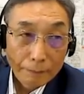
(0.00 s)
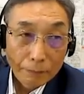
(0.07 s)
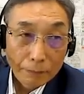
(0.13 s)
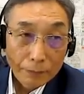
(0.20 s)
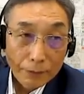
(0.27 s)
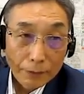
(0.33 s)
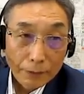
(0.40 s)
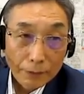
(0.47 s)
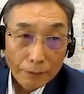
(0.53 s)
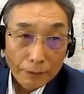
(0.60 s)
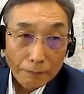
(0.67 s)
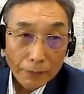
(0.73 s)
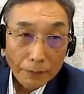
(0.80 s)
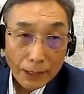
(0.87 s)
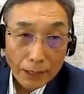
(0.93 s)
it is
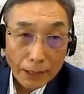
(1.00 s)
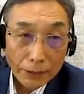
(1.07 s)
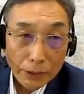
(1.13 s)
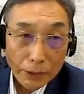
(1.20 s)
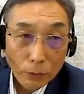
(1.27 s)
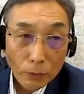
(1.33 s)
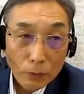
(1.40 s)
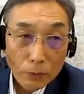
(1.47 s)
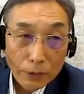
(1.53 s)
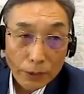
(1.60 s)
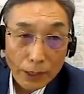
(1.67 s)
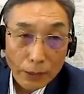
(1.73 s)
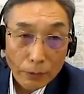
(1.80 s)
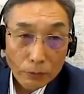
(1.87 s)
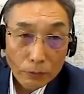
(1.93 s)
important to form
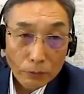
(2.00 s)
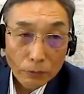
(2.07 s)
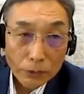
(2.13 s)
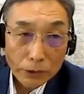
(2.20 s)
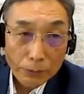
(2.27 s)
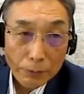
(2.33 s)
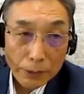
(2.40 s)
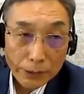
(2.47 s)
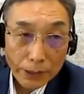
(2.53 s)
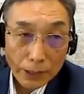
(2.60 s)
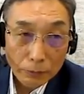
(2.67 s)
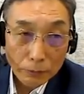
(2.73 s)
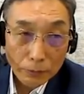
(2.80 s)
a consensus.